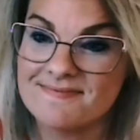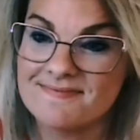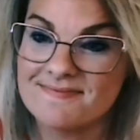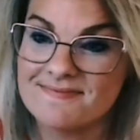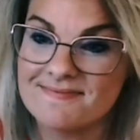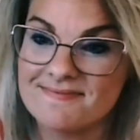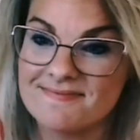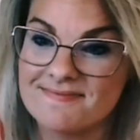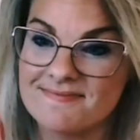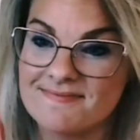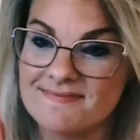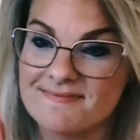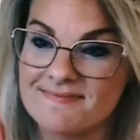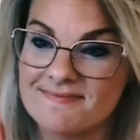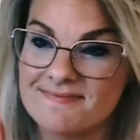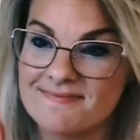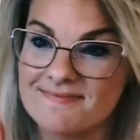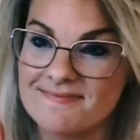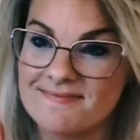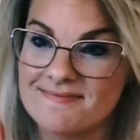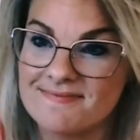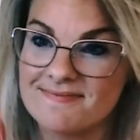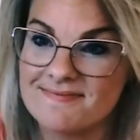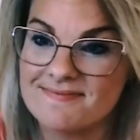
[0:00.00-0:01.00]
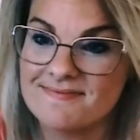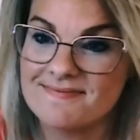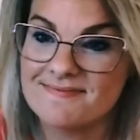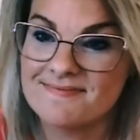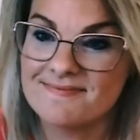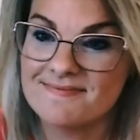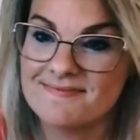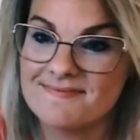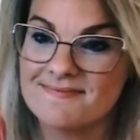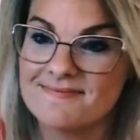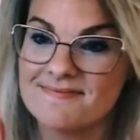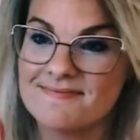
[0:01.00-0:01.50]

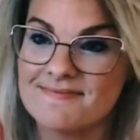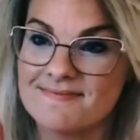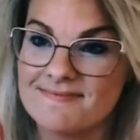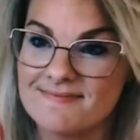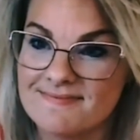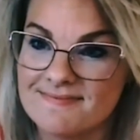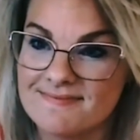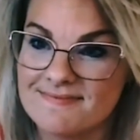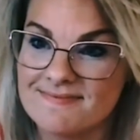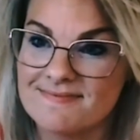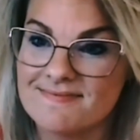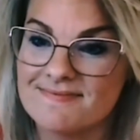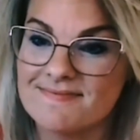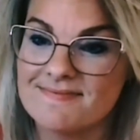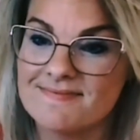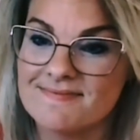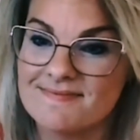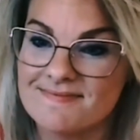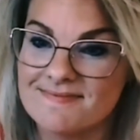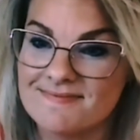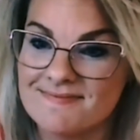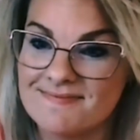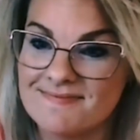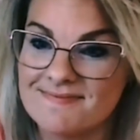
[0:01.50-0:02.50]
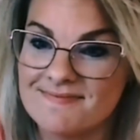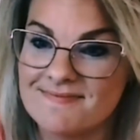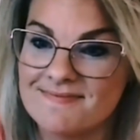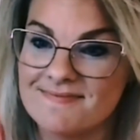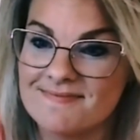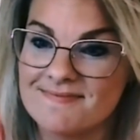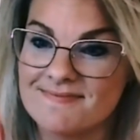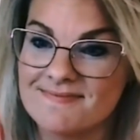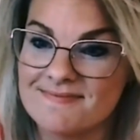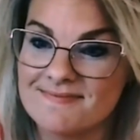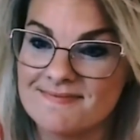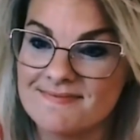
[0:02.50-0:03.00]

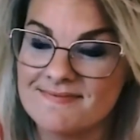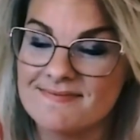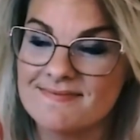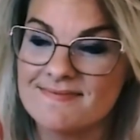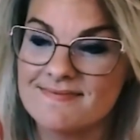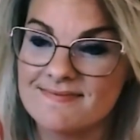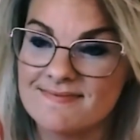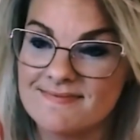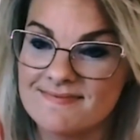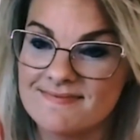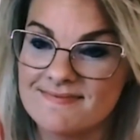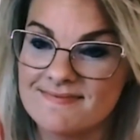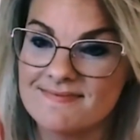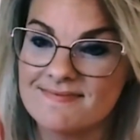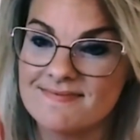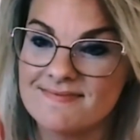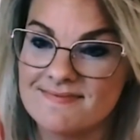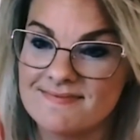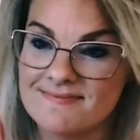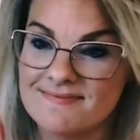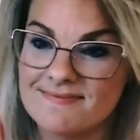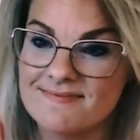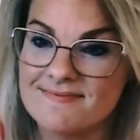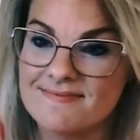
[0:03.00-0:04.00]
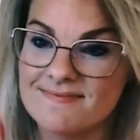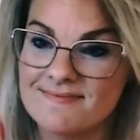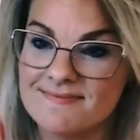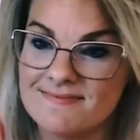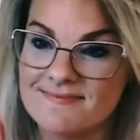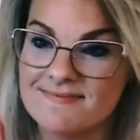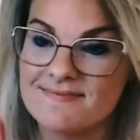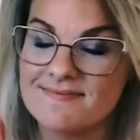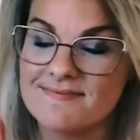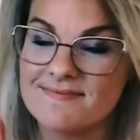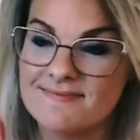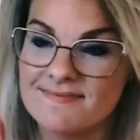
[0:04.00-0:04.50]

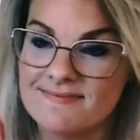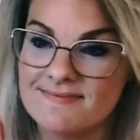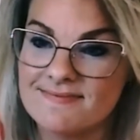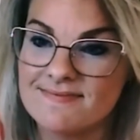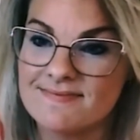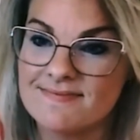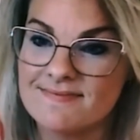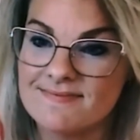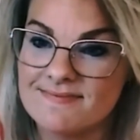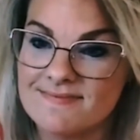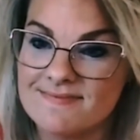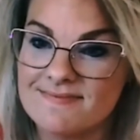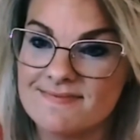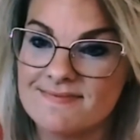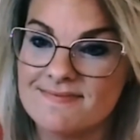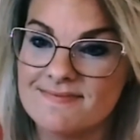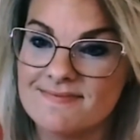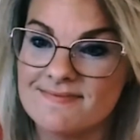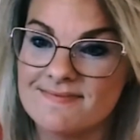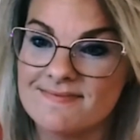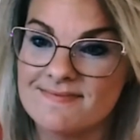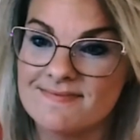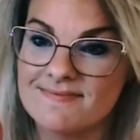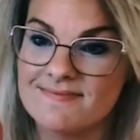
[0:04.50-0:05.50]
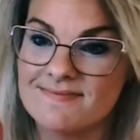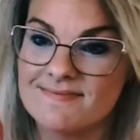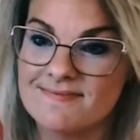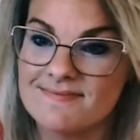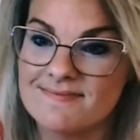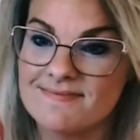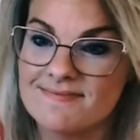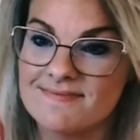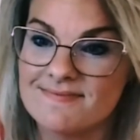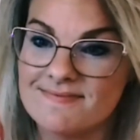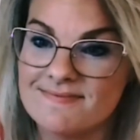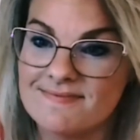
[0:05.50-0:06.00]

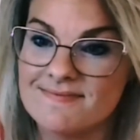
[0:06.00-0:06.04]
This person isn't speaking.